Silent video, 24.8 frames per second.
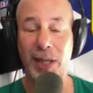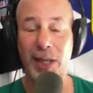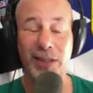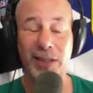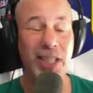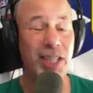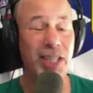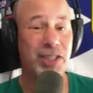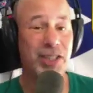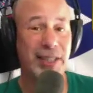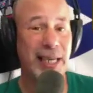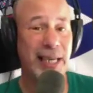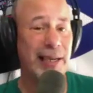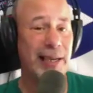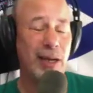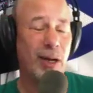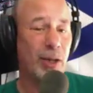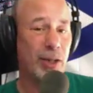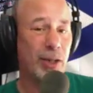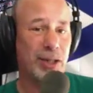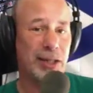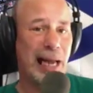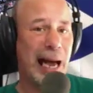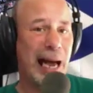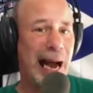just standing
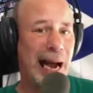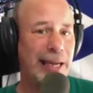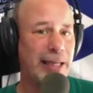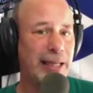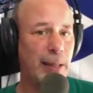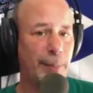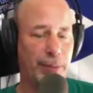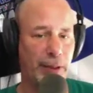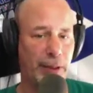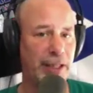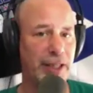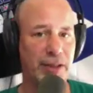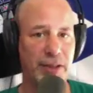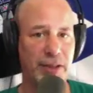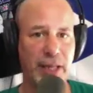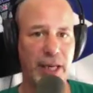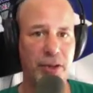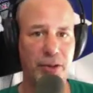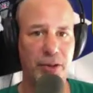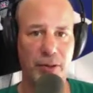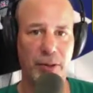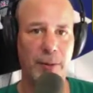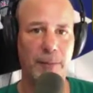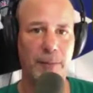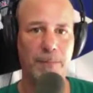outside the police
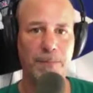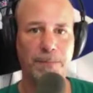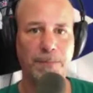station